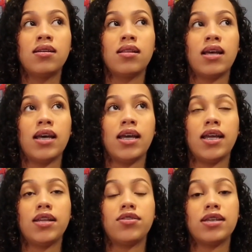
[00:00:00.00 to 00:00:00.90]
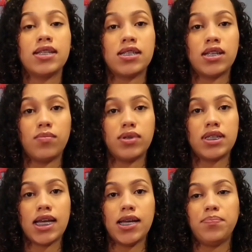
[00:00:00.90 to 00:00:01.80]
like during the
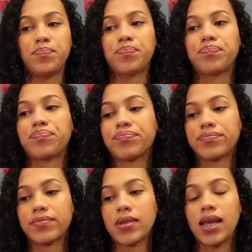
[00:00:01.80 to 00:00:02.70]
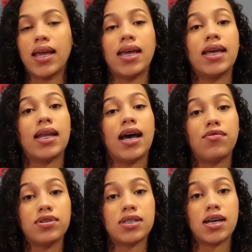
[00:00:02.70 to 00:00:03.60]
summertime, and I
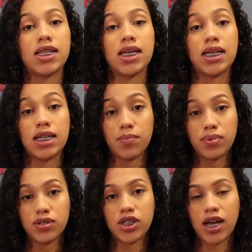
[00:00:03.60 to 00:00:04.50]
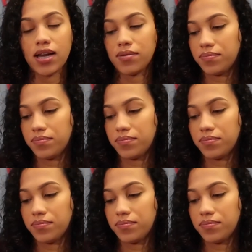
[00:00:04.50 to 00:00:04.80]
was on the depot shot,